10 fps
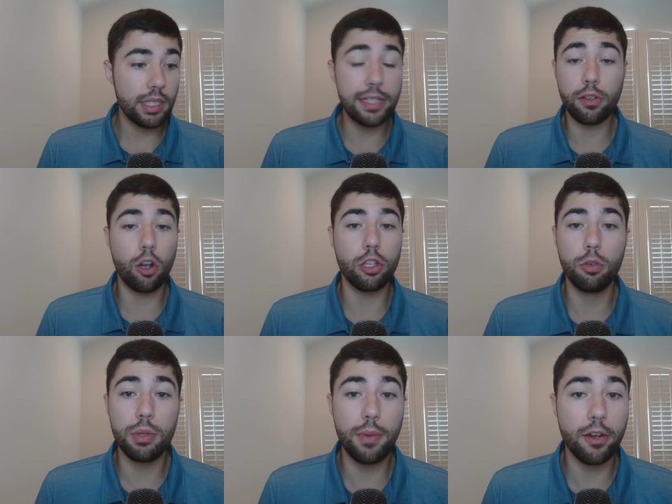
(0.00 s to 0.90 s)
He's
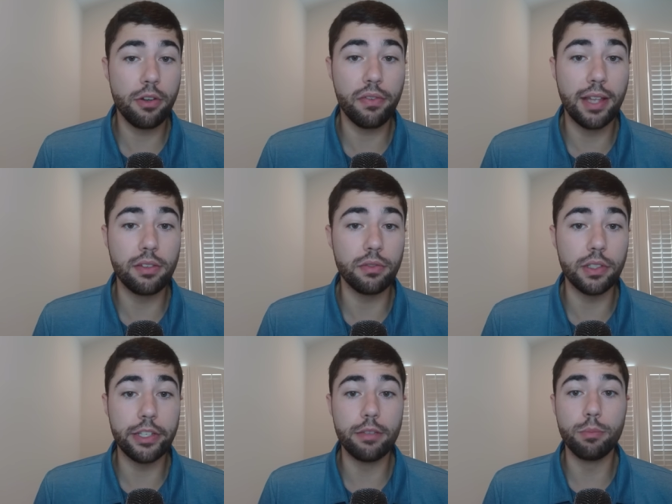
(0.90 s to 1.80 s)
arguably better
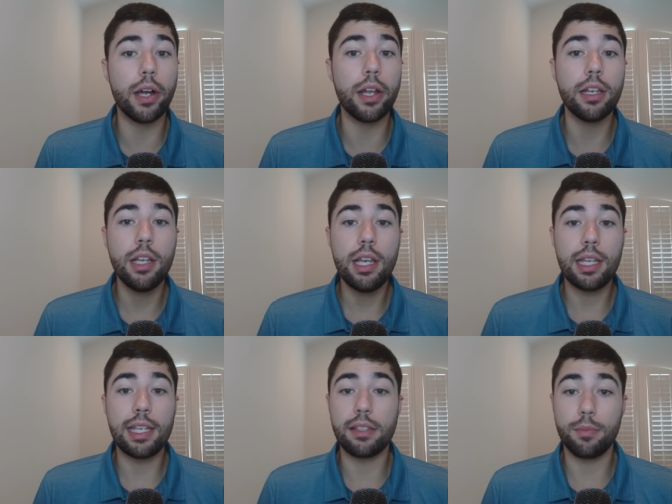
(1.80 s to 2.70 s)
defensively, but
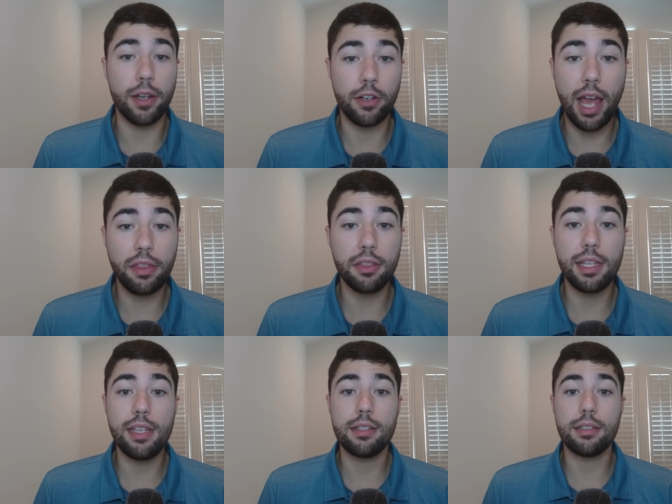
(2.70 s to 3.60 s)
he's a better
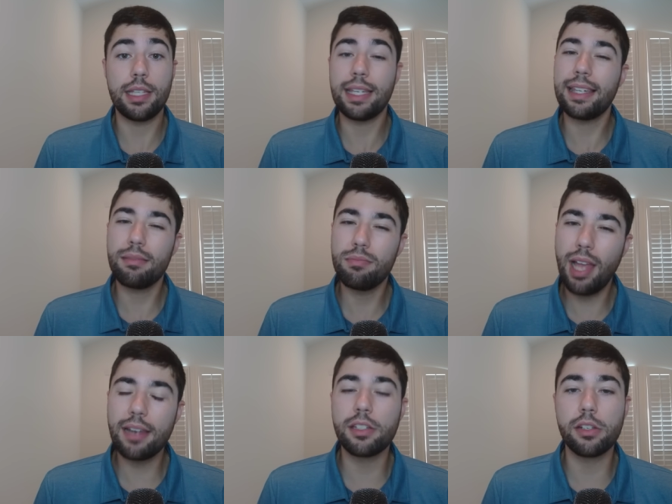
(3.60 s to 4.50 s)
athlete. He
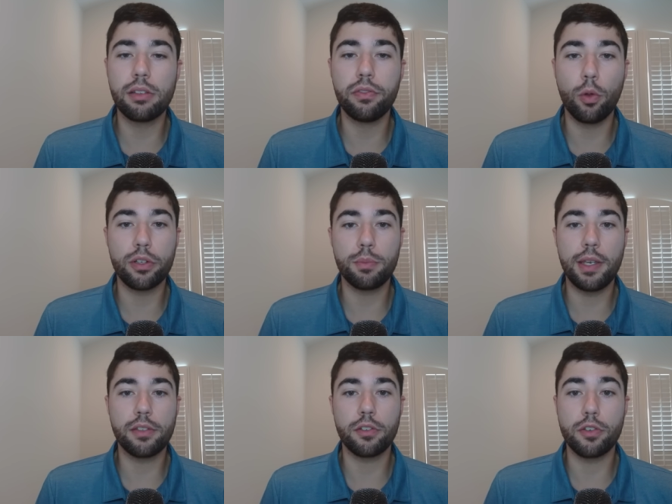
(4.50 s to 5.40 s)
Not as good as a floor
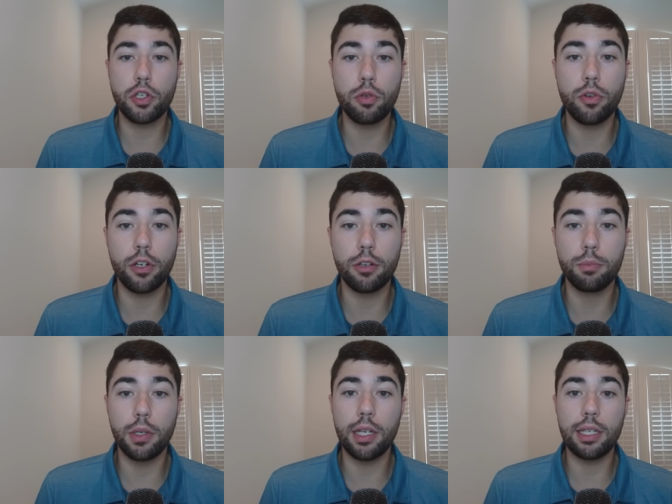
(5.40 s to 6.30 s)
spacer and shooter,
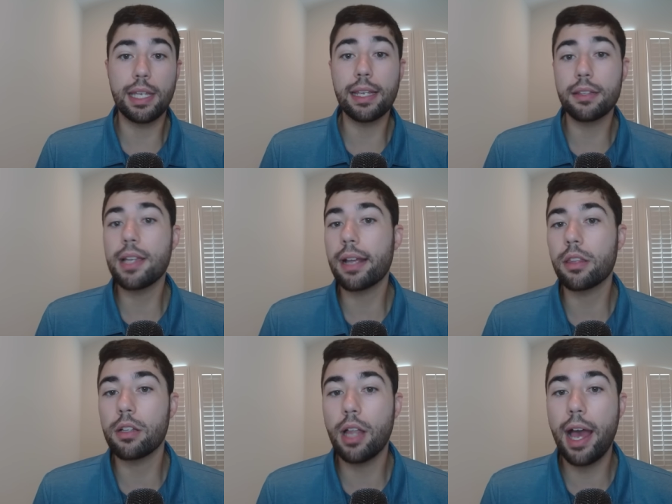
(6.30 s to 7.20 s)
but he can attack
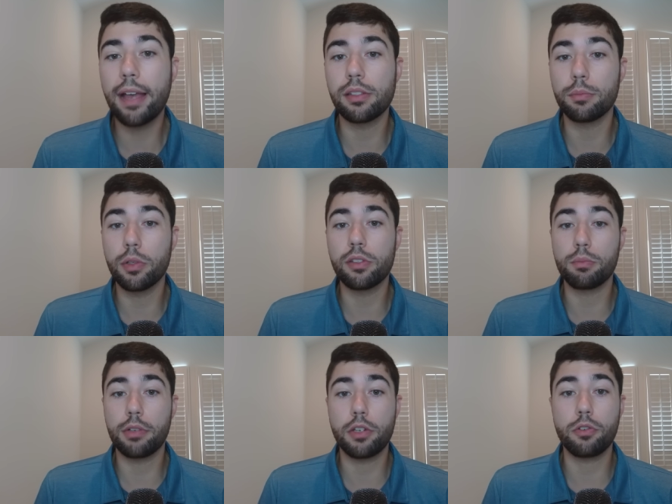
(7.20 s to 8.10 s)
the glass and put some
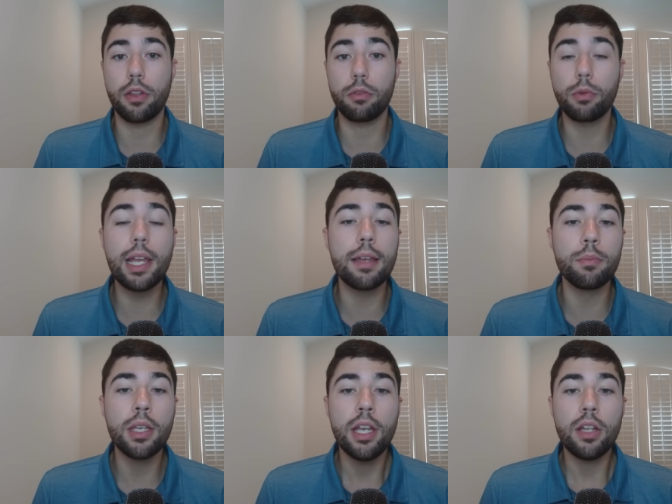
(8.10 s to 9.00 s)
pressure on the rim